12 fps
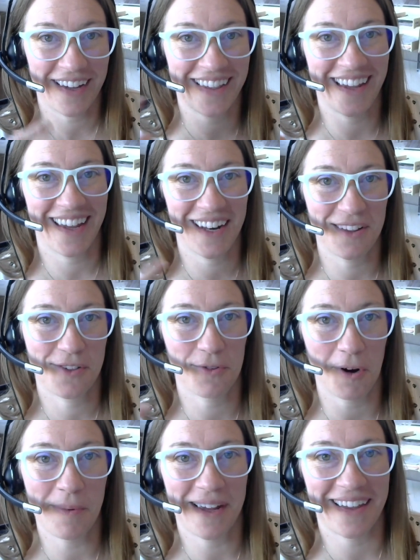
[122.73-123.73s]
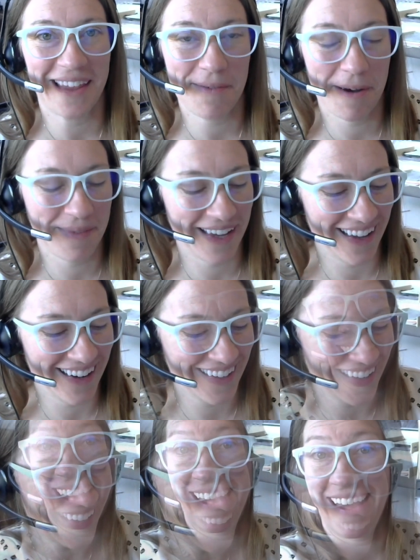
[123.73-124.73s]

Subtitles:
like get it strobing. That might be kind of neat.